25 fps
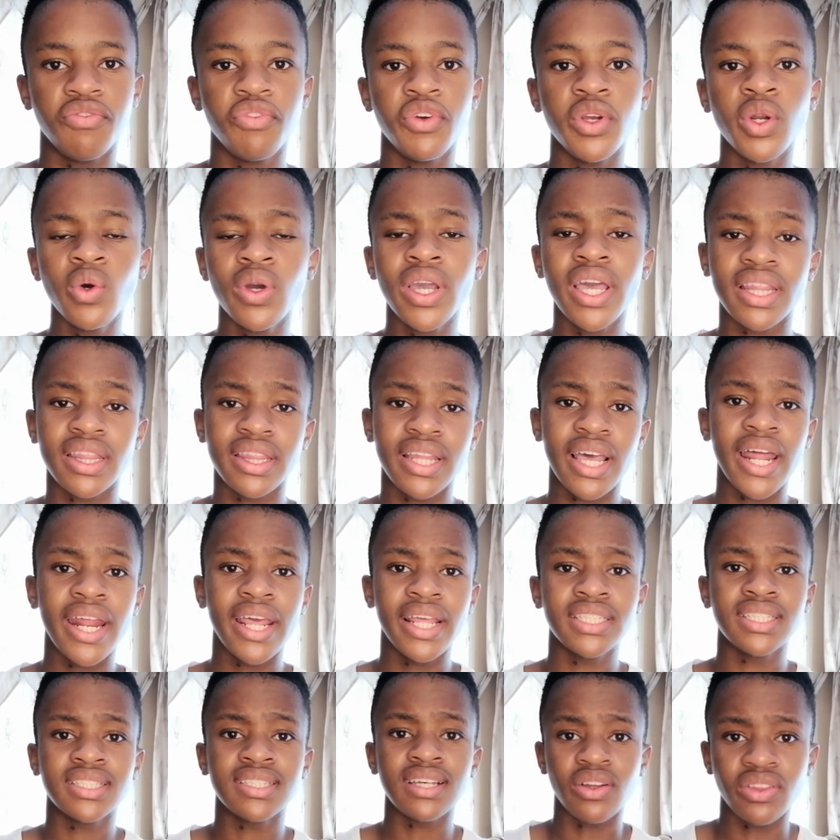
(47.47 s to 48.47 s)
If we look at that
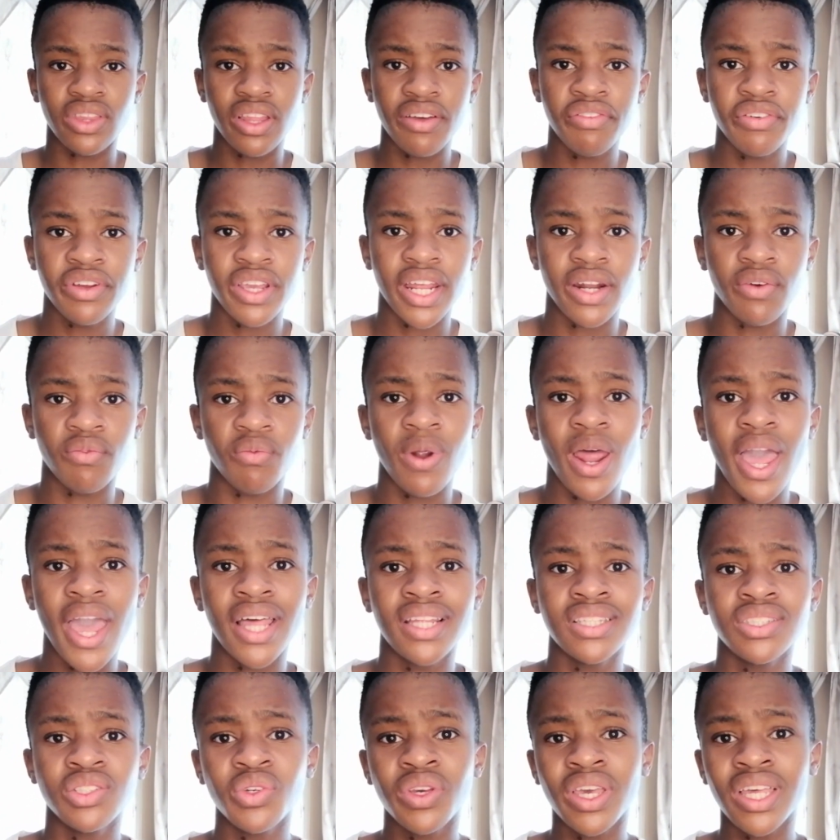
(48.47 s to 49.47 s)
in South African
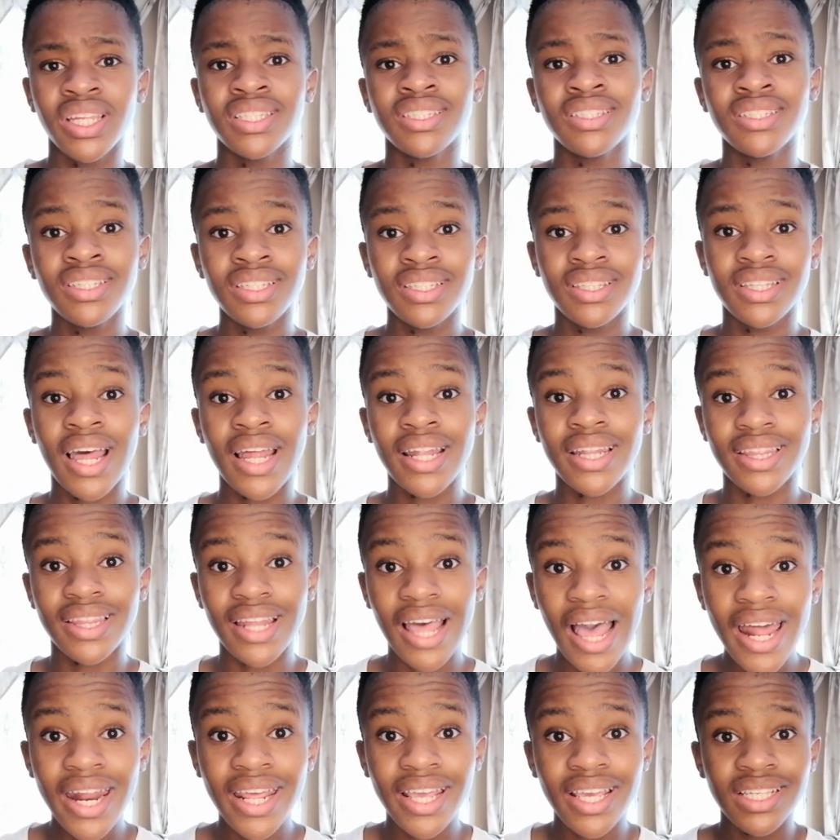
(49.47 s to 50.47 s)
rand, you can see
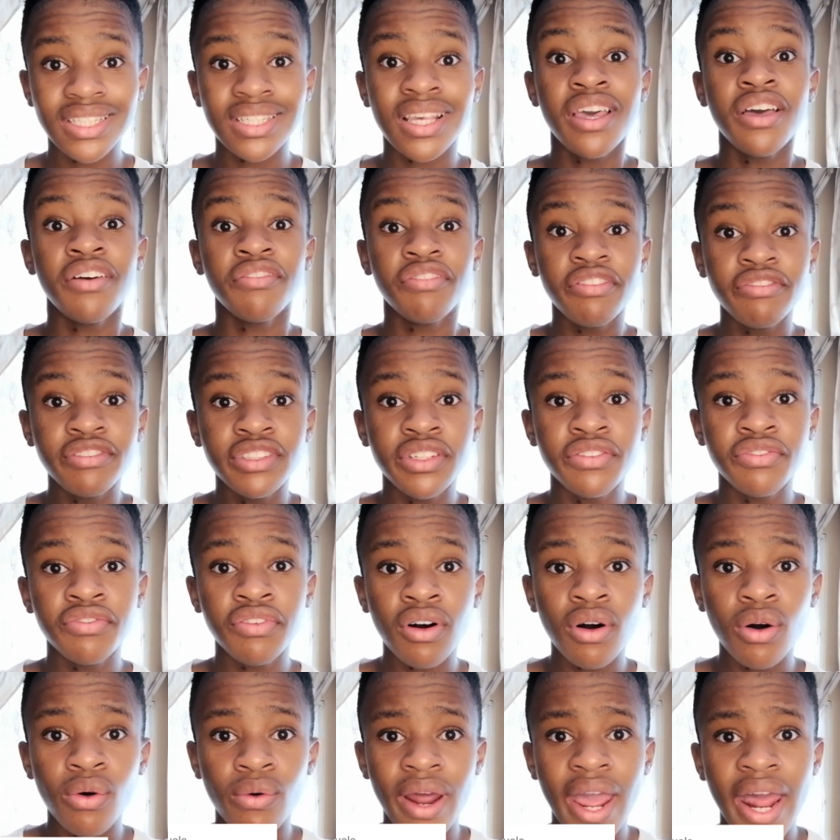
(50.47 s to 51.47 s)
that that is
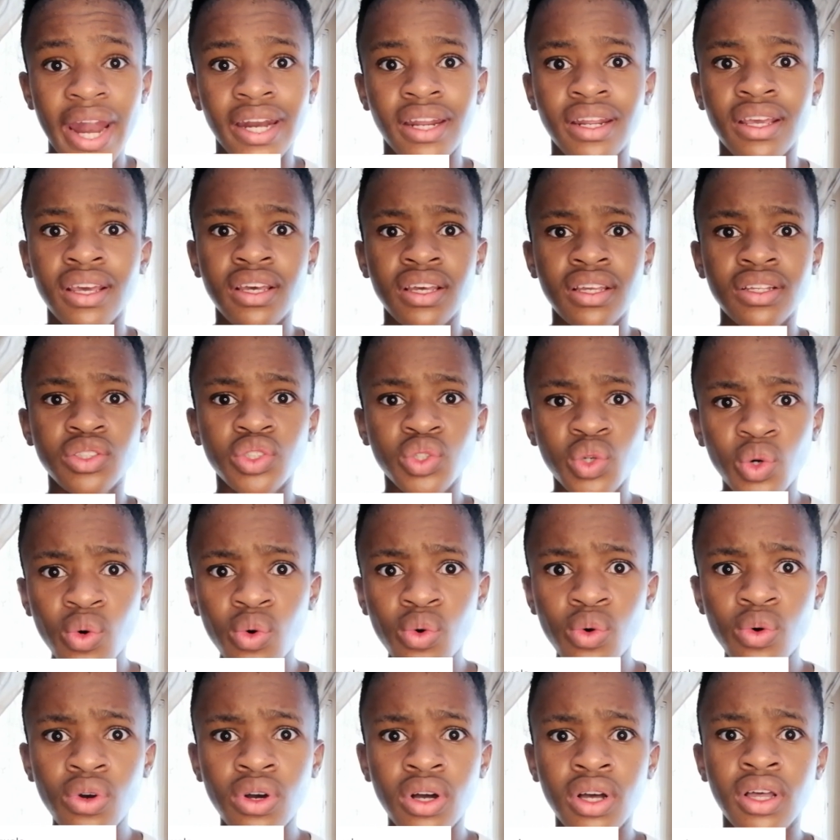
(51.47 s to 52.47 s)
54 rand
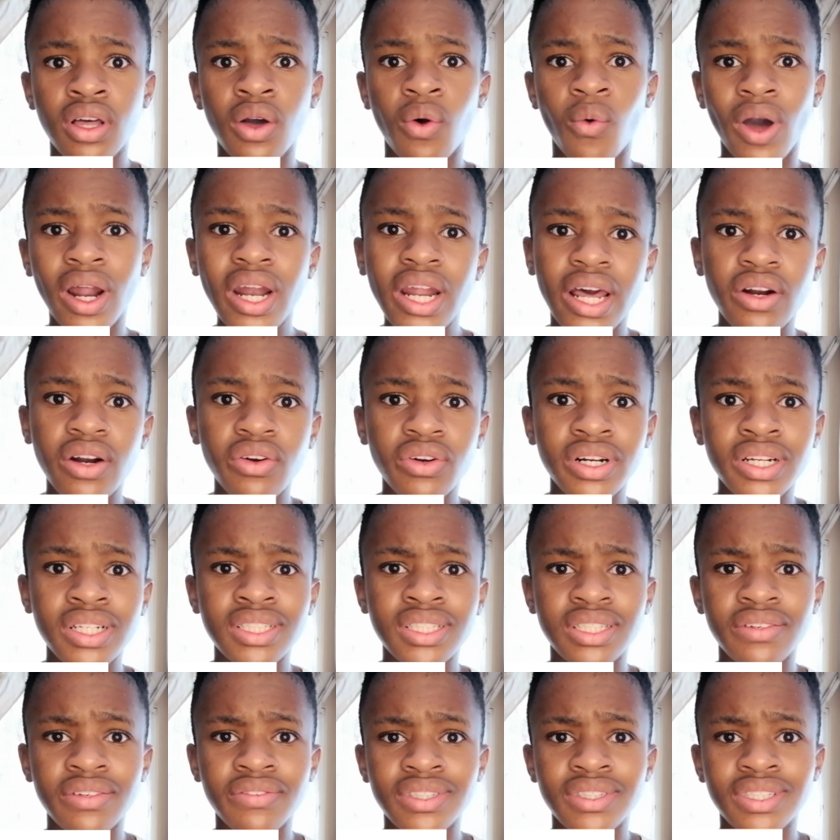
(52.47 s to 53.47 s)
to
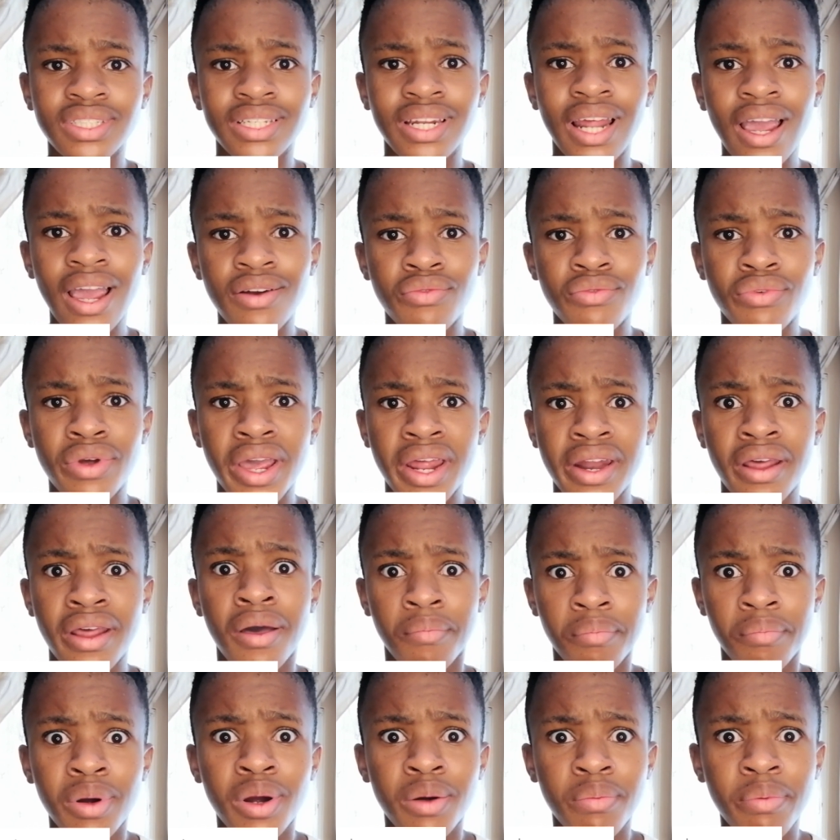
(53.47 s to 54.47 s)
179 rand
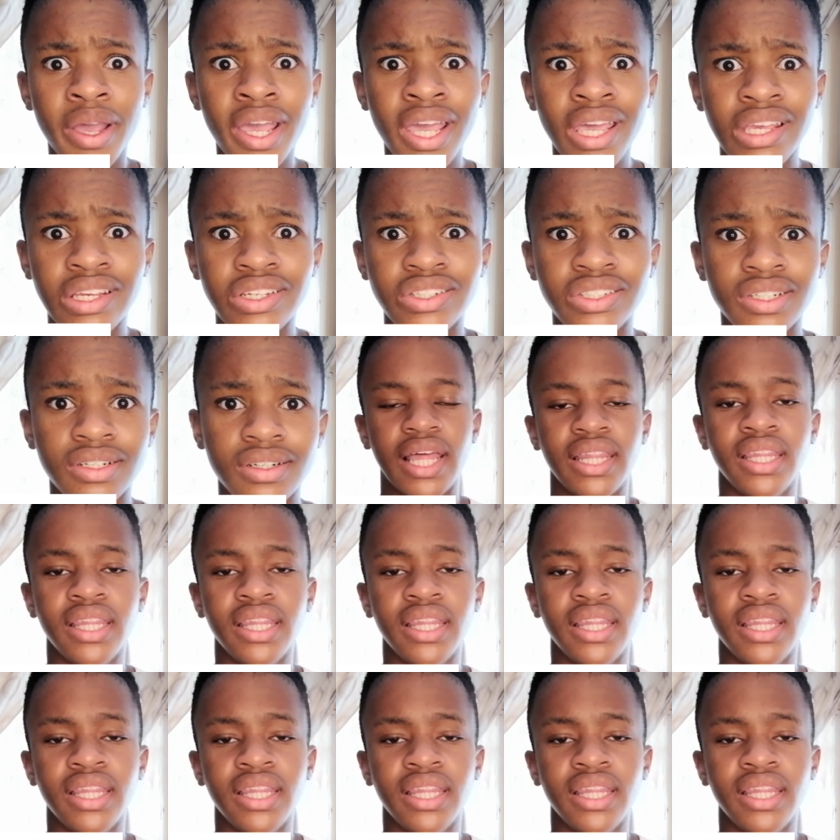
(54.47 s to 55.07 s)
per page.